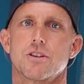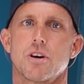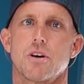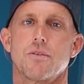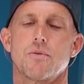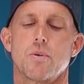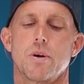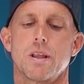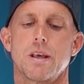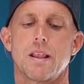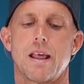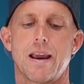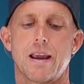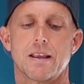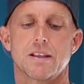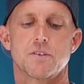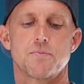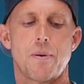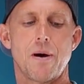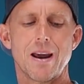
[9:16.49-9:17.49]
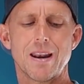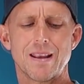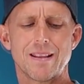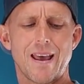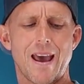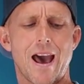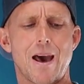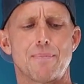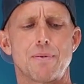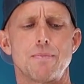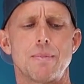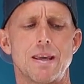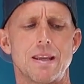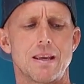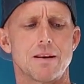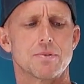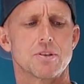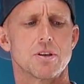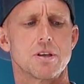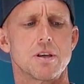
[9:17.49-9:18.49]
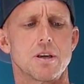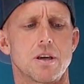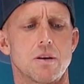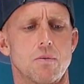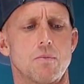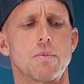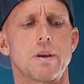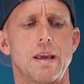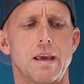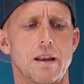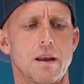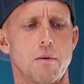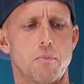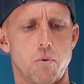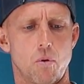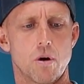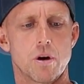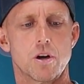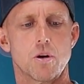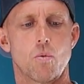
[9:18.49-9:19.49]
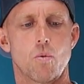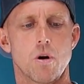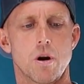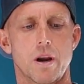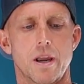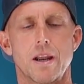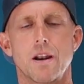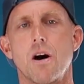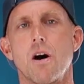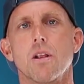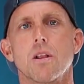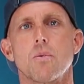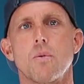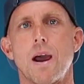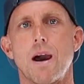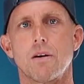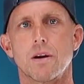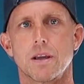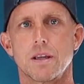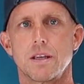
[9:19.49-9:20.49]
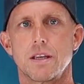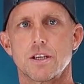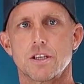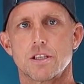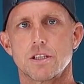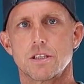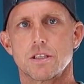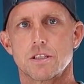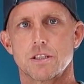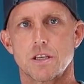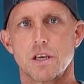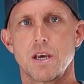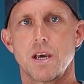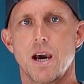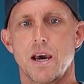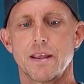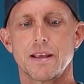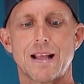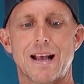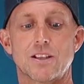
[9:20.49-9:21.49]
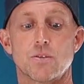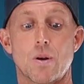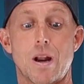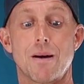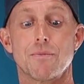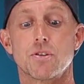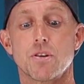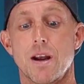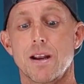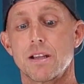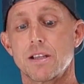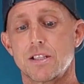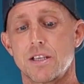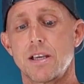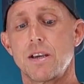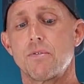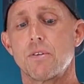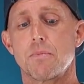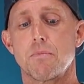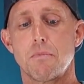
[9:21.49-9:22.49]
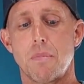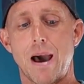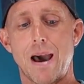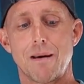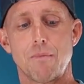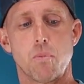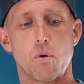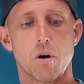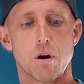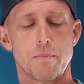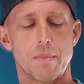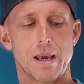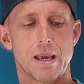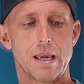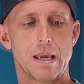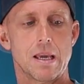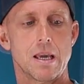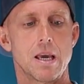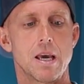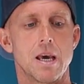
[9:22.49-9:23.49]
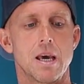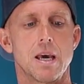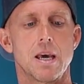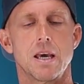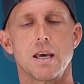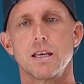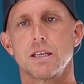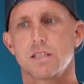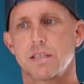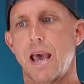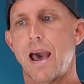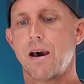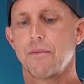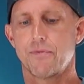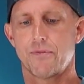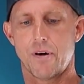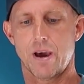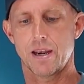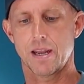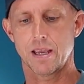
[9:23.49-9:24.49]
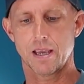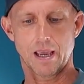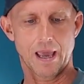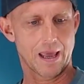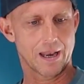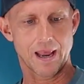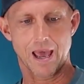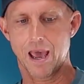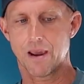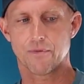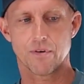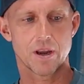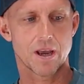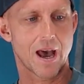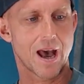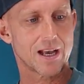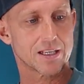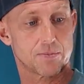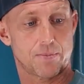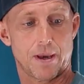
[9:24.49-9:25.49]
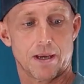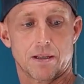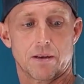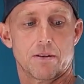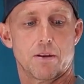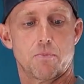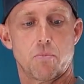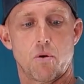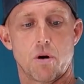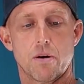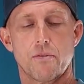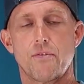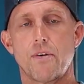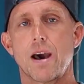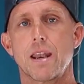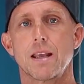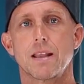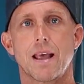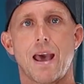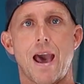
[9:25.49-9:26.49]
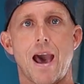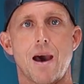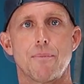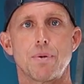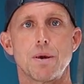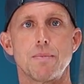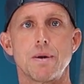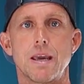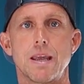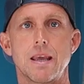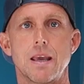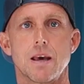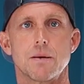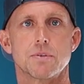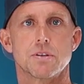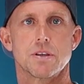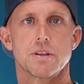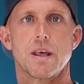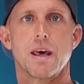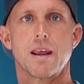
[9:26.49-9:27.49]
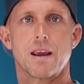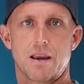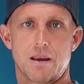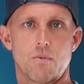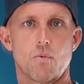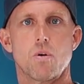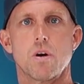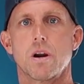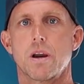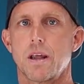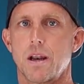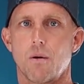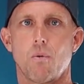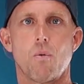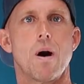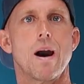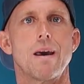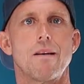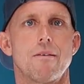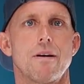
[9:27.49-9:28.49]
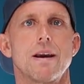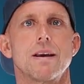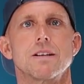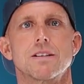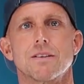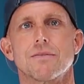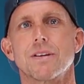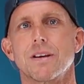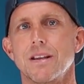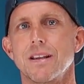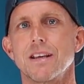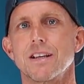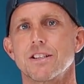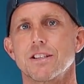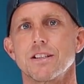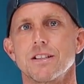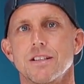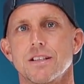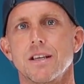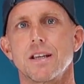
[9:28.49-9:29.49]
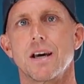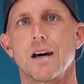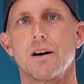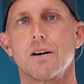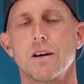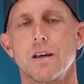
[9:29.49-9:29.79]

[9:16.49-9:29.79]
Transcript: So really, like, it's finding the happy medium so you can get a board to work in all around conditions. I think that's what I'm trying to achieve with my board making, is finding in every aspect of the board, finding the happy medium so that it can work in a wide range of conditions. You know.